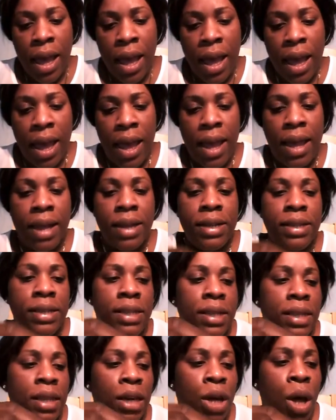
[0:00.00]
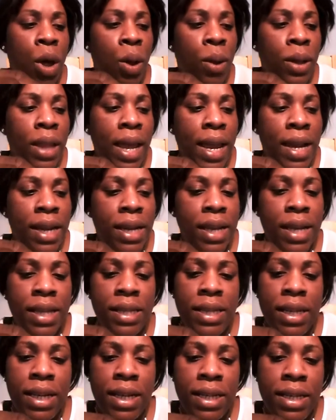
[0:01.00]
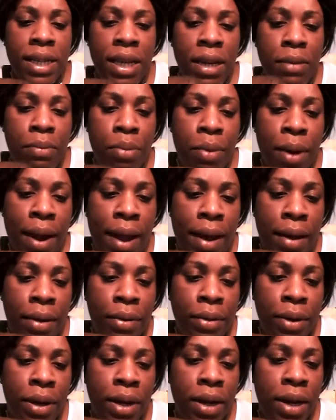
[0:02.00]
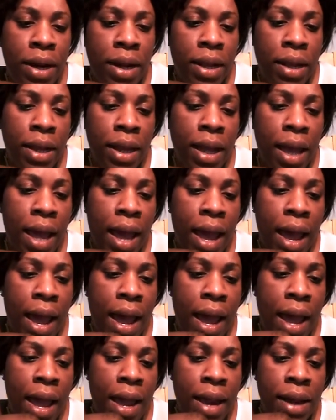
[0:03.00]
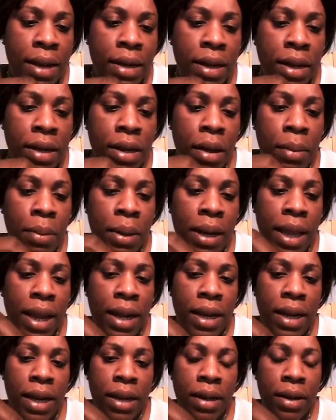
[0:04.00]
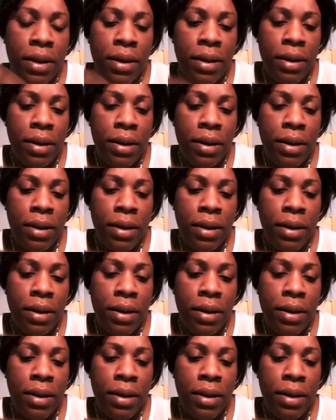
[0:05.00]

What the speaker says: and the kohl end is in a deep brown, and the double-ended